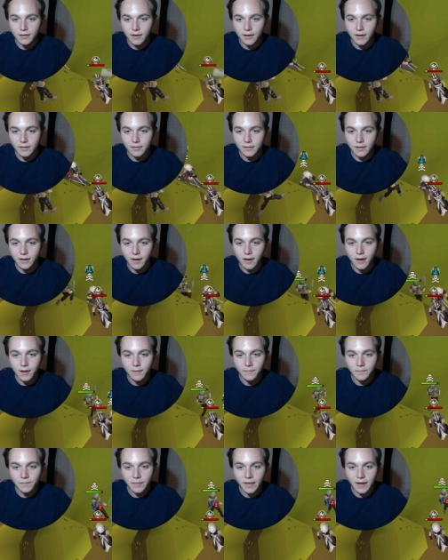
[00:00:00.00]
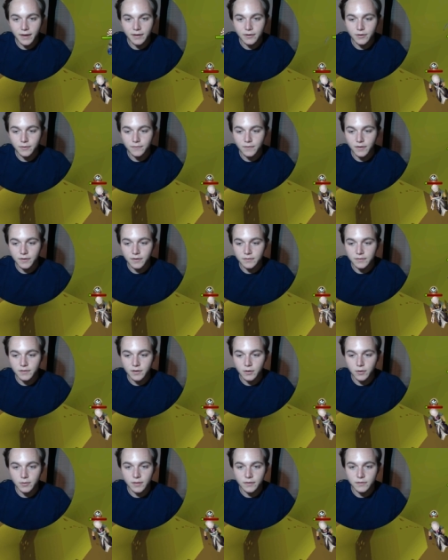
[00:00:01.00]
and uh, I hit her a fucking zero.